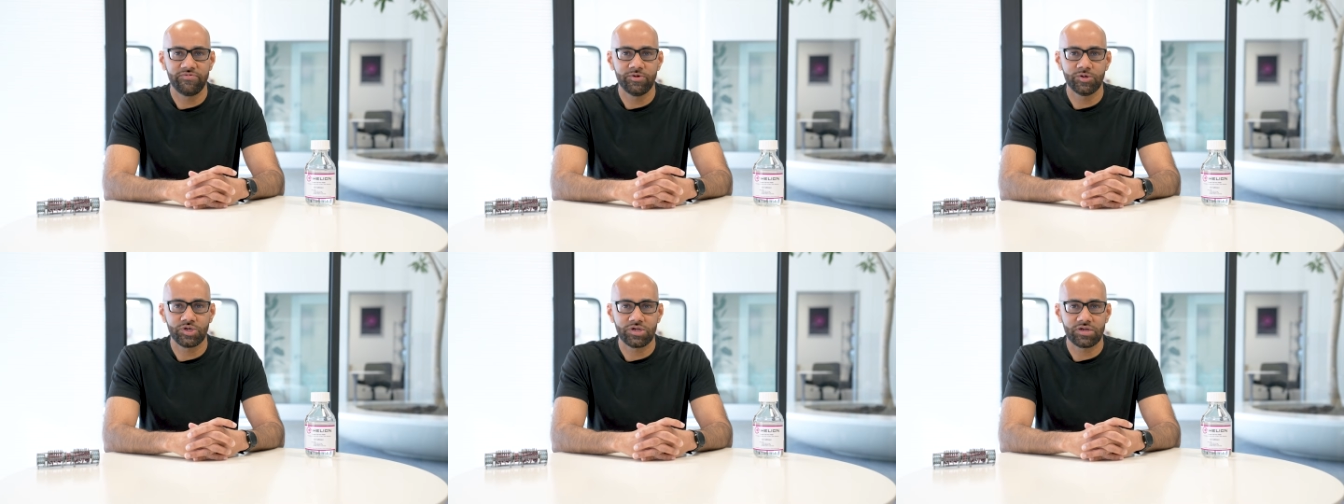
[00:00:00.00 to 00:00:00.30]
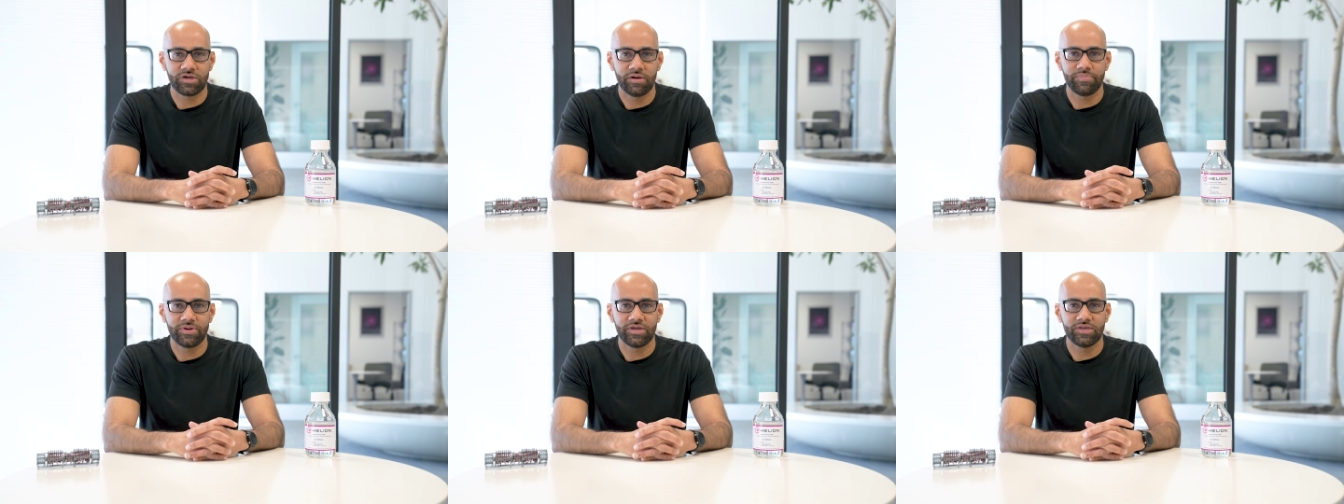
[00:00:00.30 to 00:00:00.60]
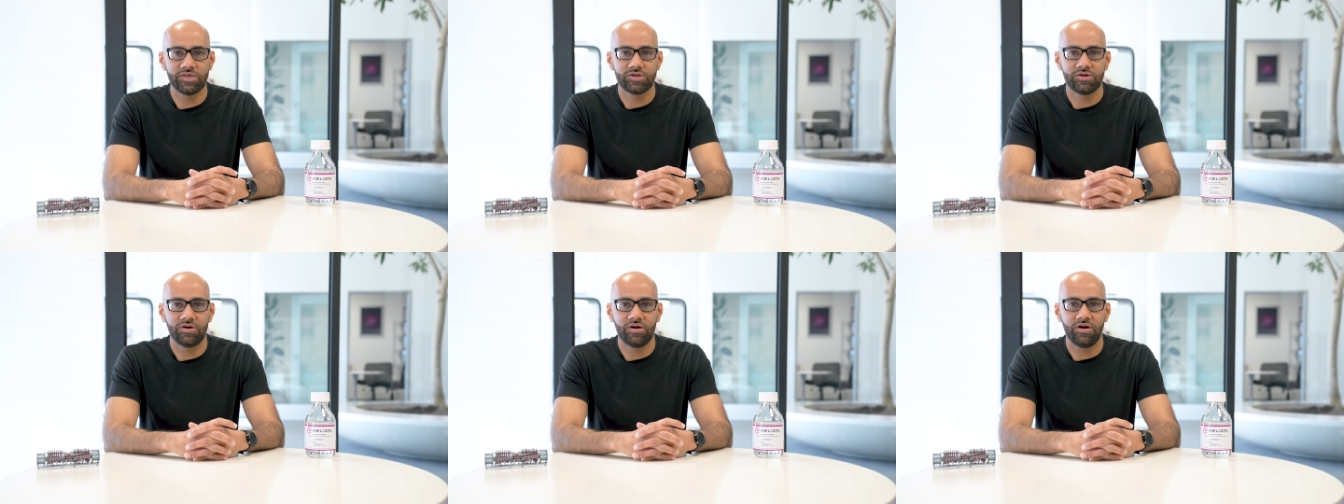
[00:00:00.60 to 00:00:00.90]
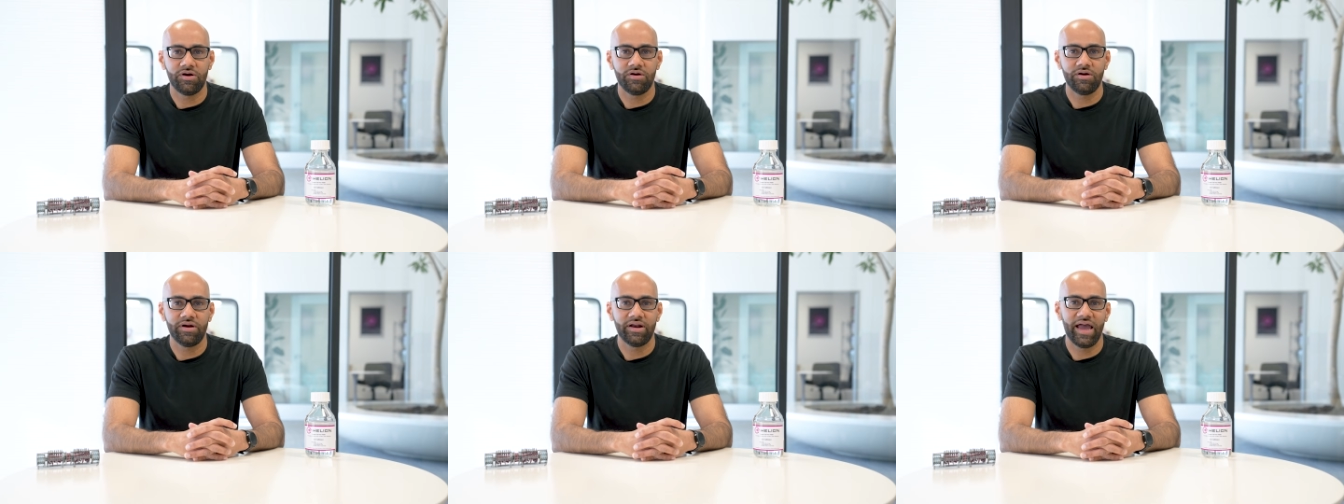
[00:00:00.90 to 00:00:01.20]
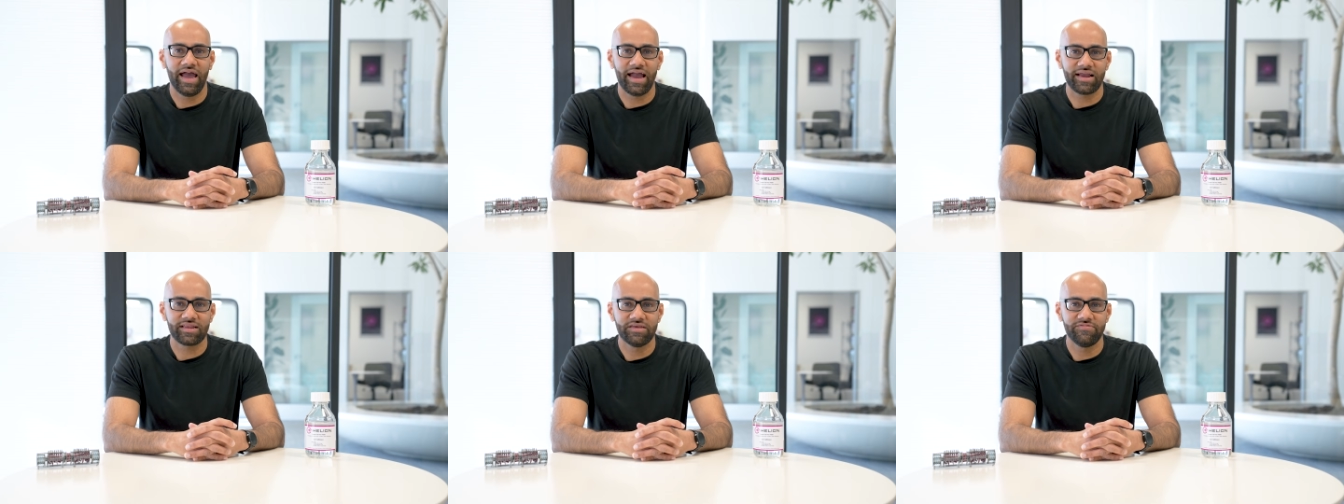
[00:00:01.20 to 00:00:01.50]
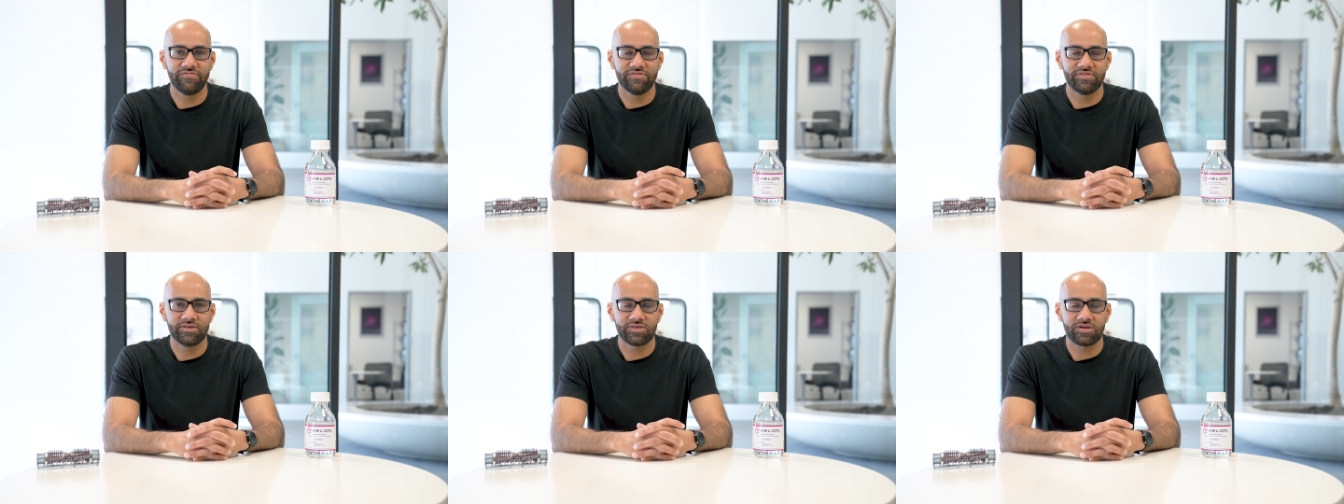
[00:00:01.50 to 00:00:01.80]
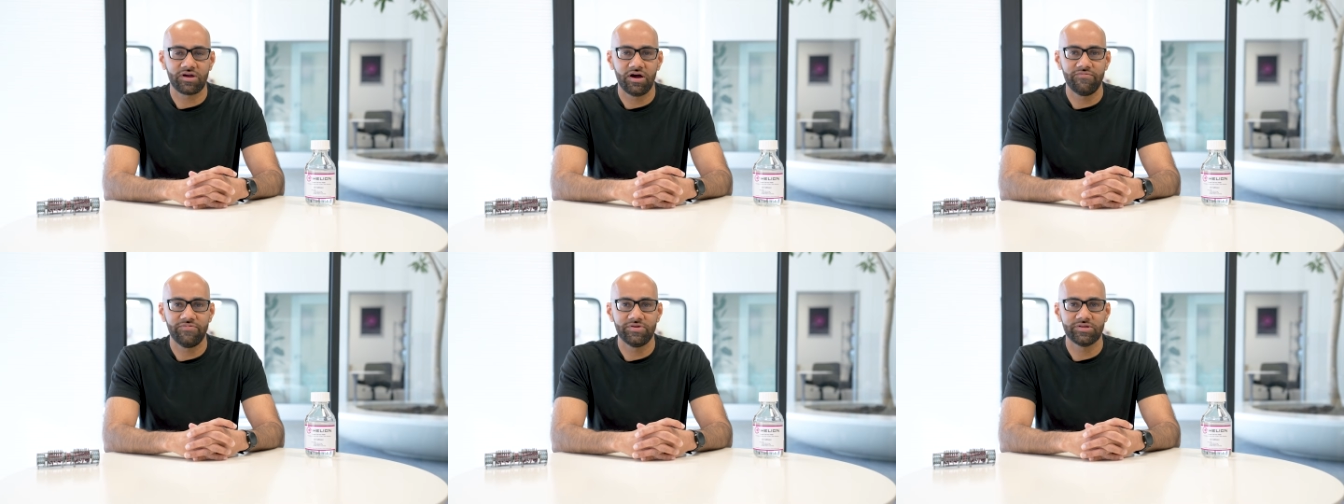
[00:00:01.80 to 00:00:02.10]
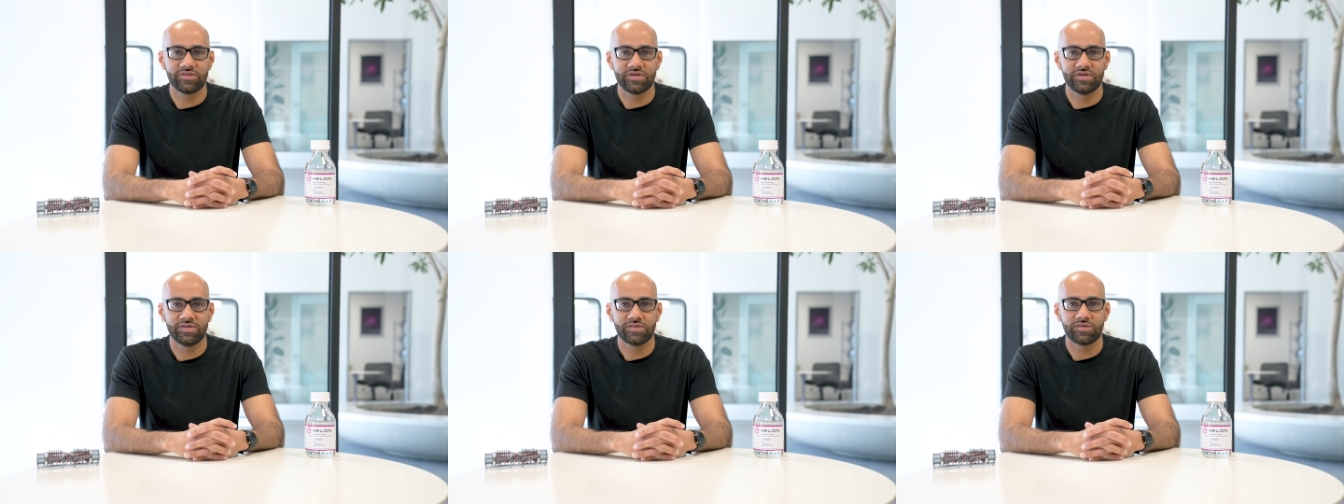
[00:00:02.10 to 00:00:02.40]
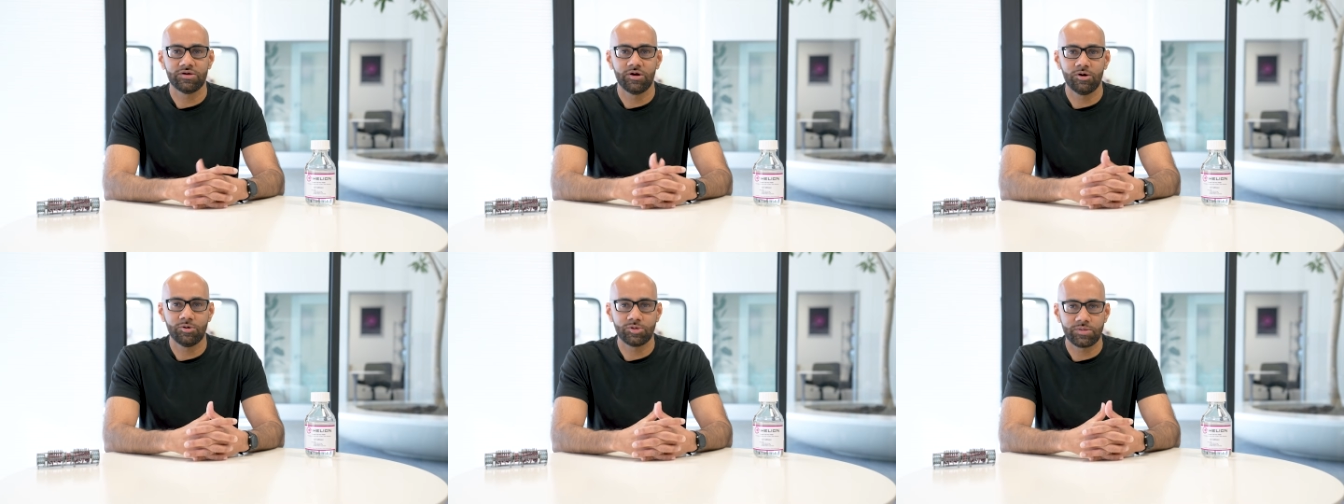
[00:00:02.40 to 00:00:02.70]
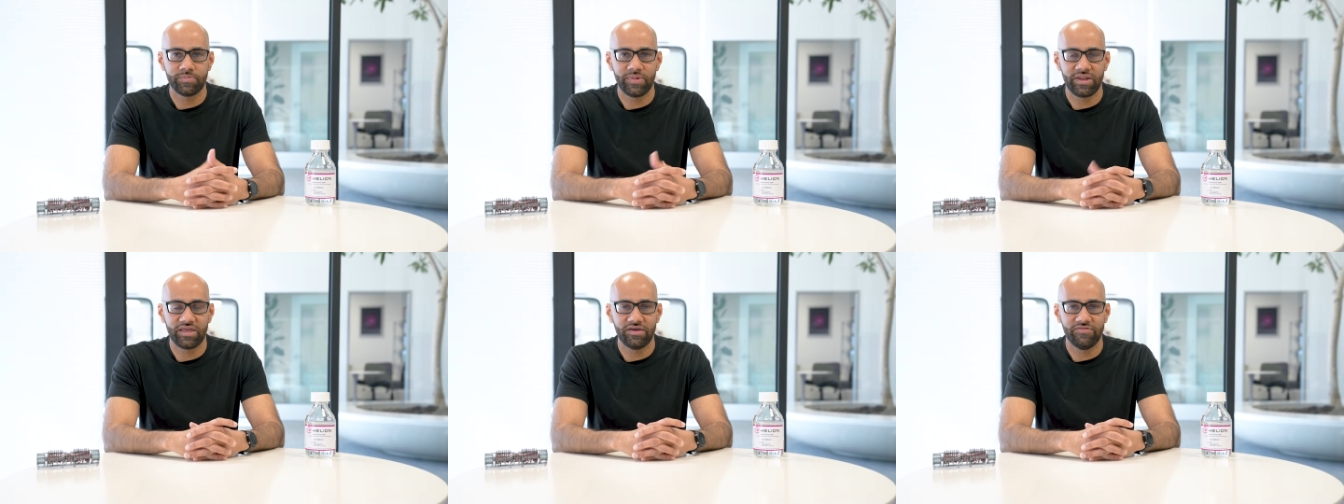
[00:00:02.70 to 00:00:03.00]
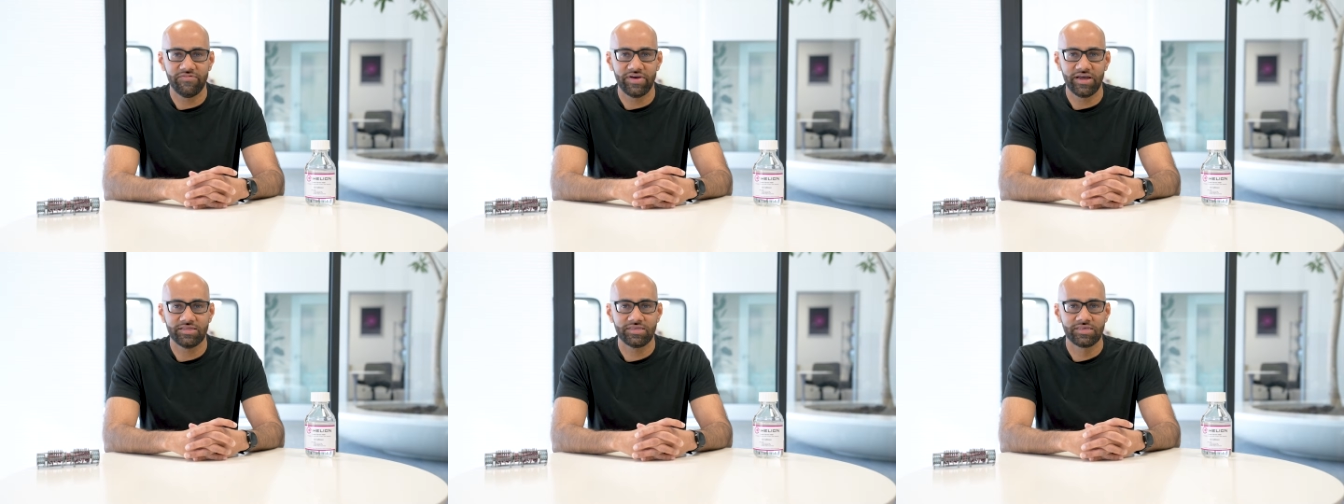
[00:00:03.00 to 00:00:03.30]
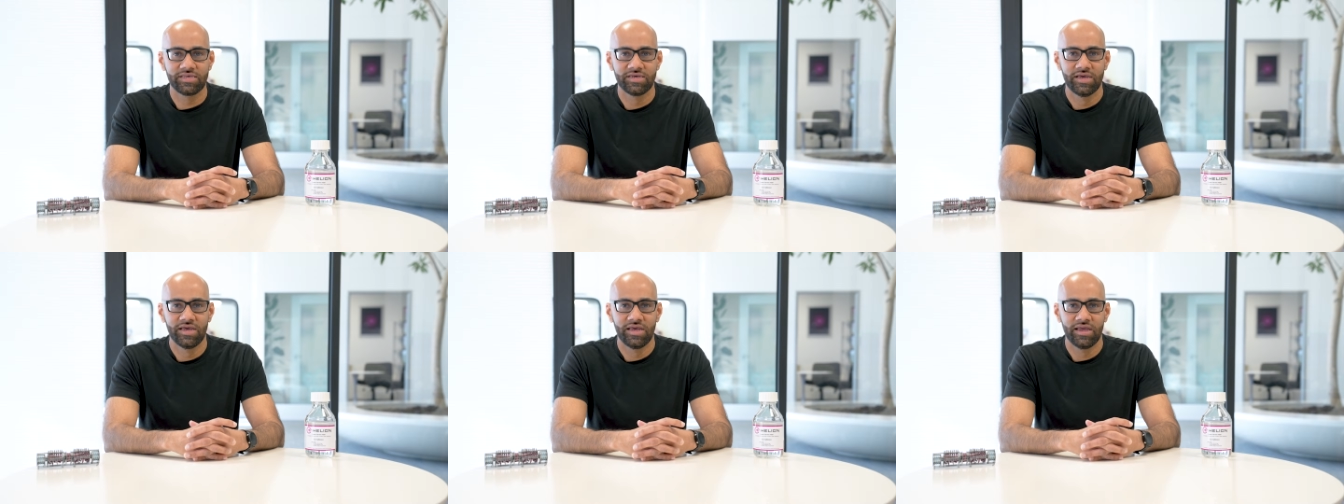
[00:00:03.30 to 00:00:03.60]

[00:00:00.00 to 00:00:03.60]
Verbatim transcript: fusion companies are active at these conferences, host many events,